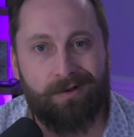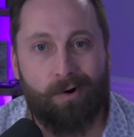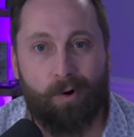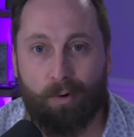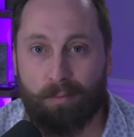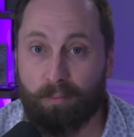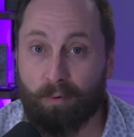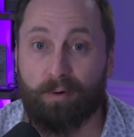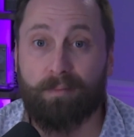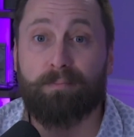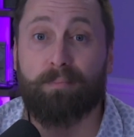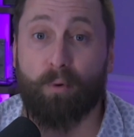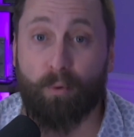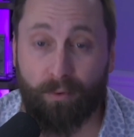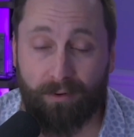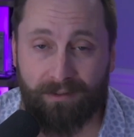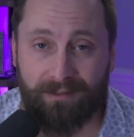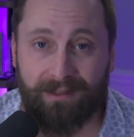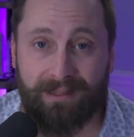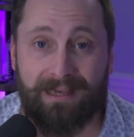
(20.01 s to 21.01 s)
or more
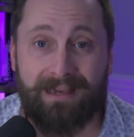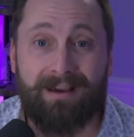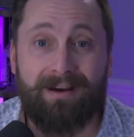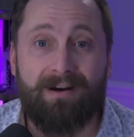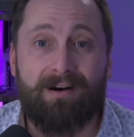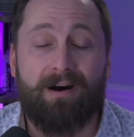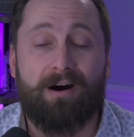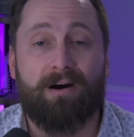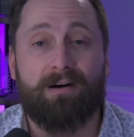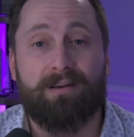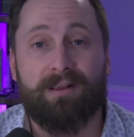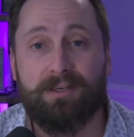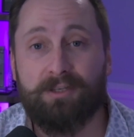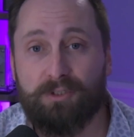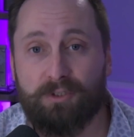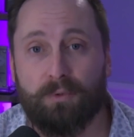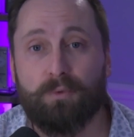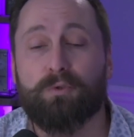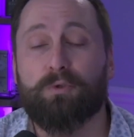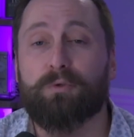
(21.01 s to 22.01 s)
importantly, on a
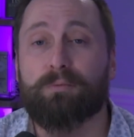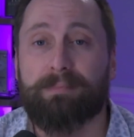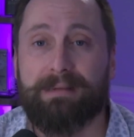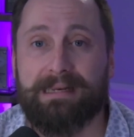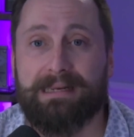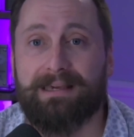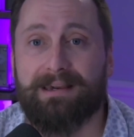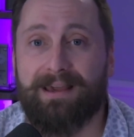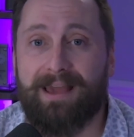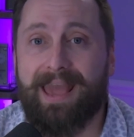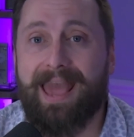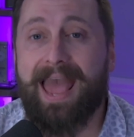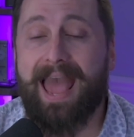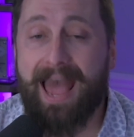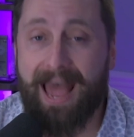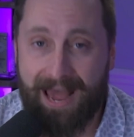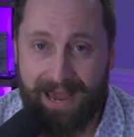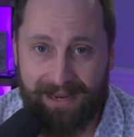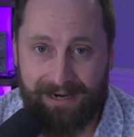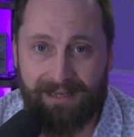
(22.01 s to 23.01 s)
social media
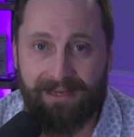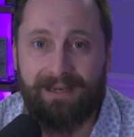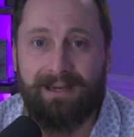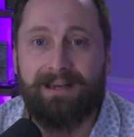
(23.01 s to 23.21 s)
ad?